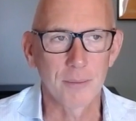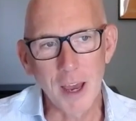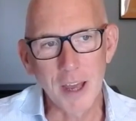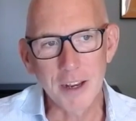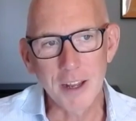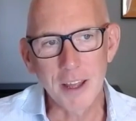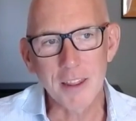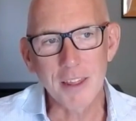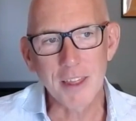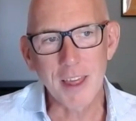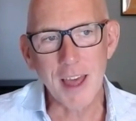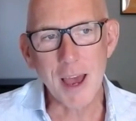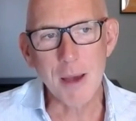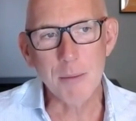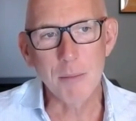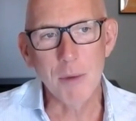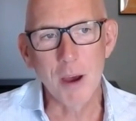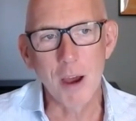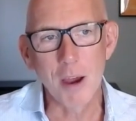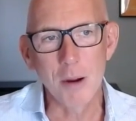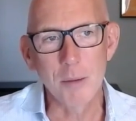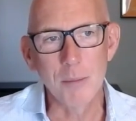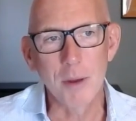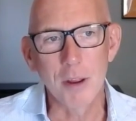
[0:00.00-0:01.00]
And at that
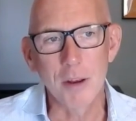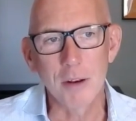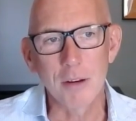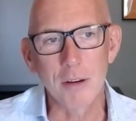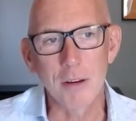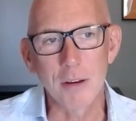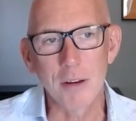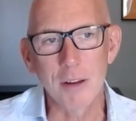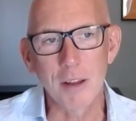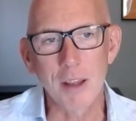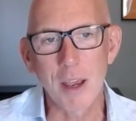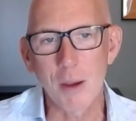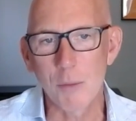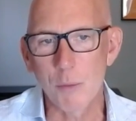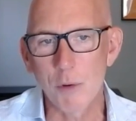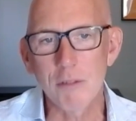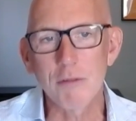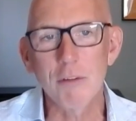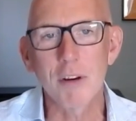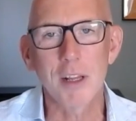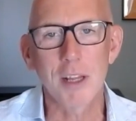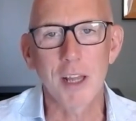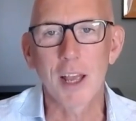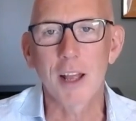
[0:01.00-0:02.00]
moment, we
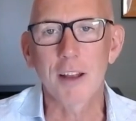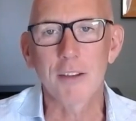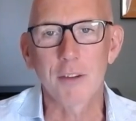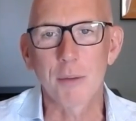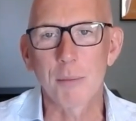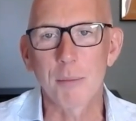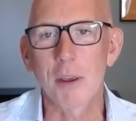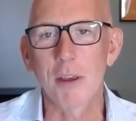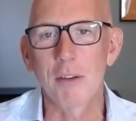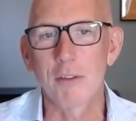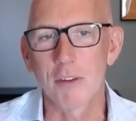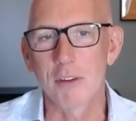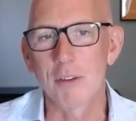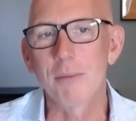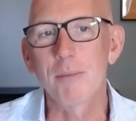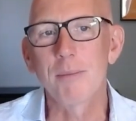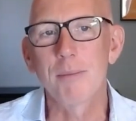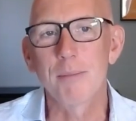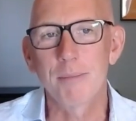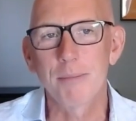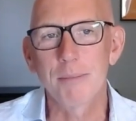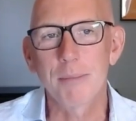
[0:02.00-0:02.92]
really had to pivot.